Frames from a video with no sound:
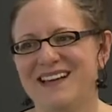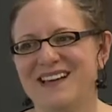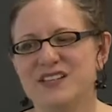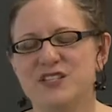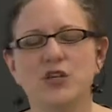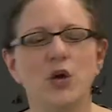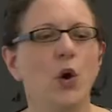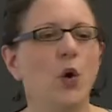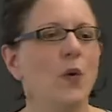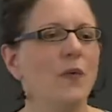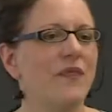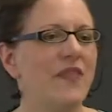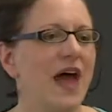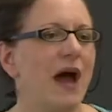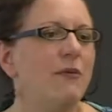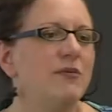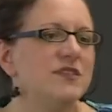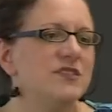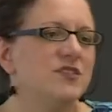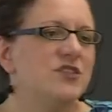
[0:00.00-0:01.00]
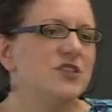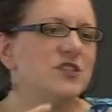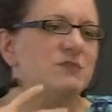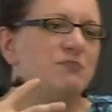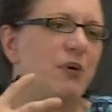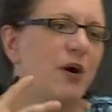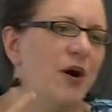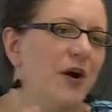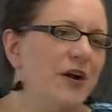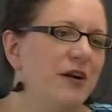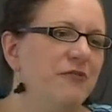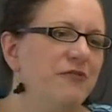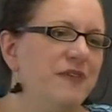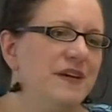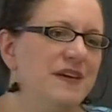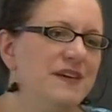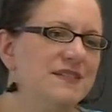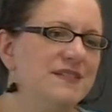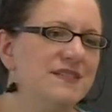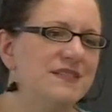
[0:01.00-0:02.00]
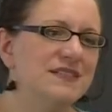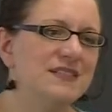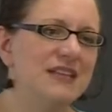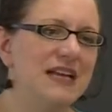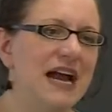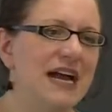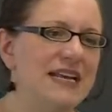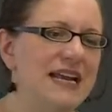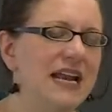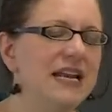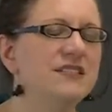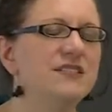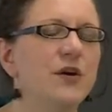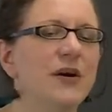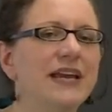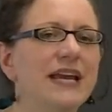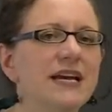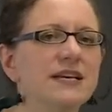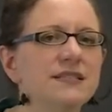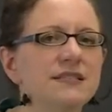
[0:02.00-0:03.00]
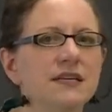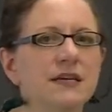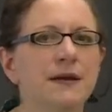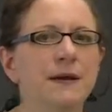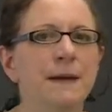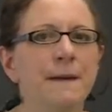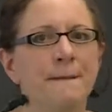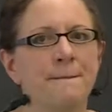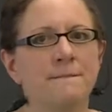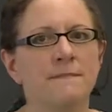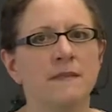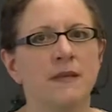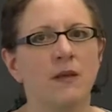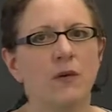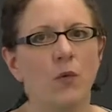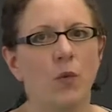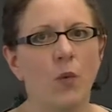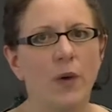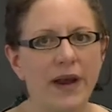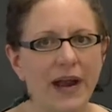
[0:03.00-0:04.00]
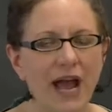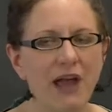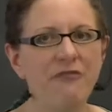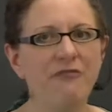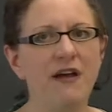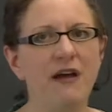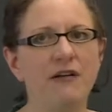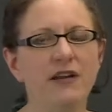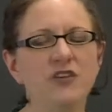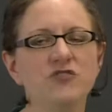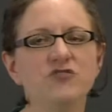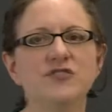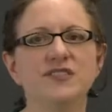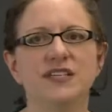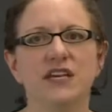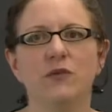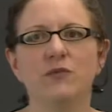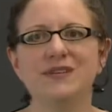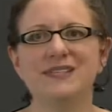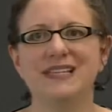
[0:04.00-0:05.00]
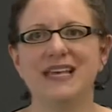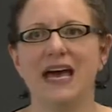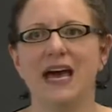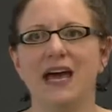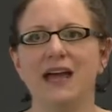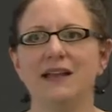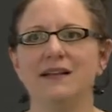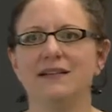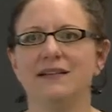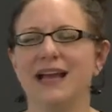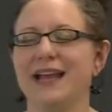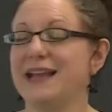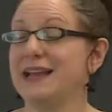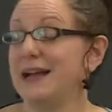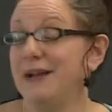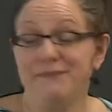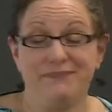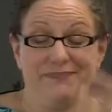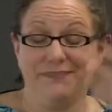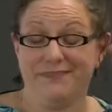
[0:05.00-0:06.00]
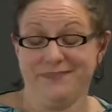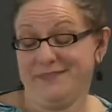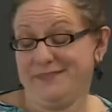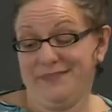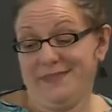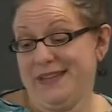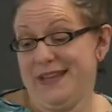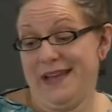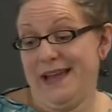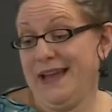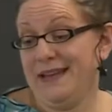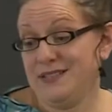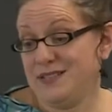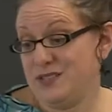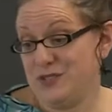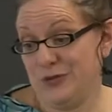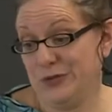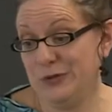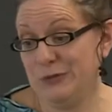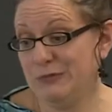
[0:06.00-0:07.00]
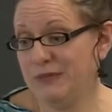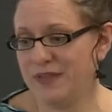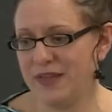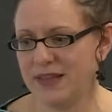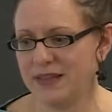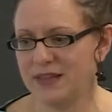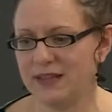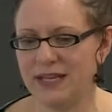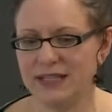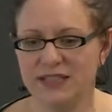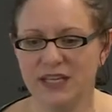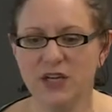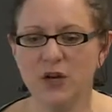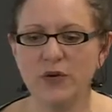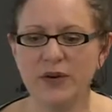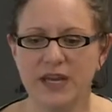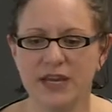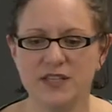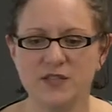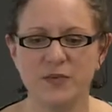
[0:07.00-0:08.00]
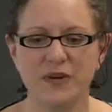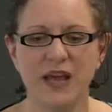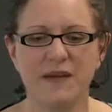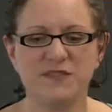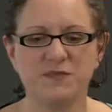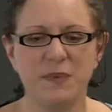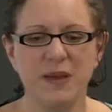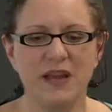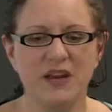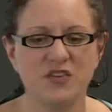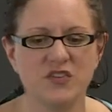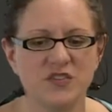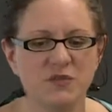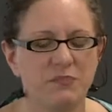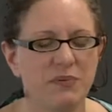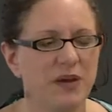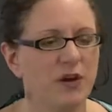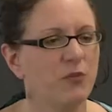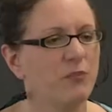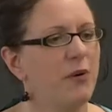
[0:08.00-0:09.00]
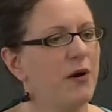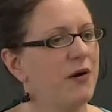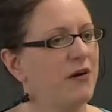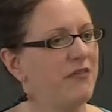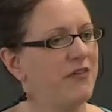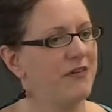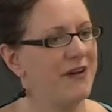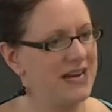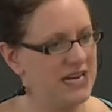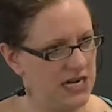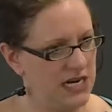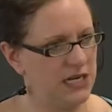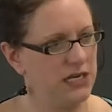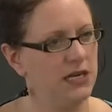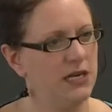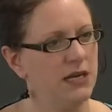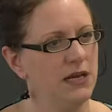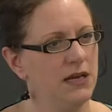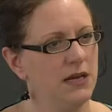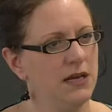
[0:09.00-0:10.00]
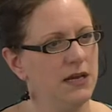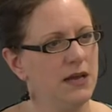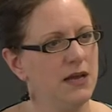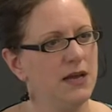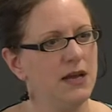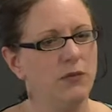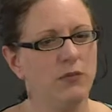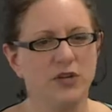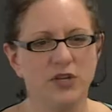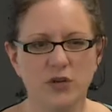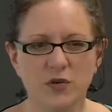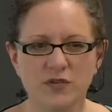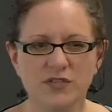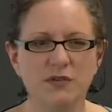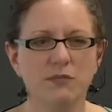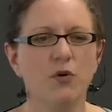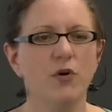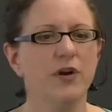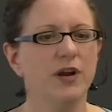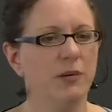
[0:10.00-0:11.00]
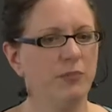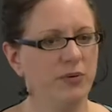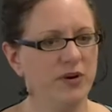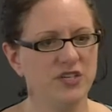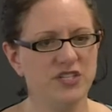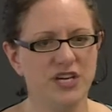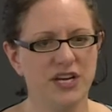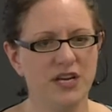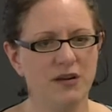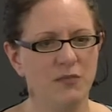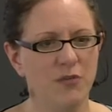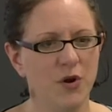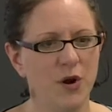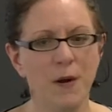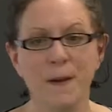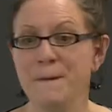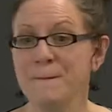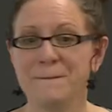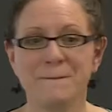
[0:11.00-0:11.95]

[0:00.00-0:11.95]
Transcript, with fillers: So that was just part of his identity. So I guess what I found interesting was that I, I assumed that the Latino kids would have Spanish as a bigger part of their identity, would use it more and appreciate it more.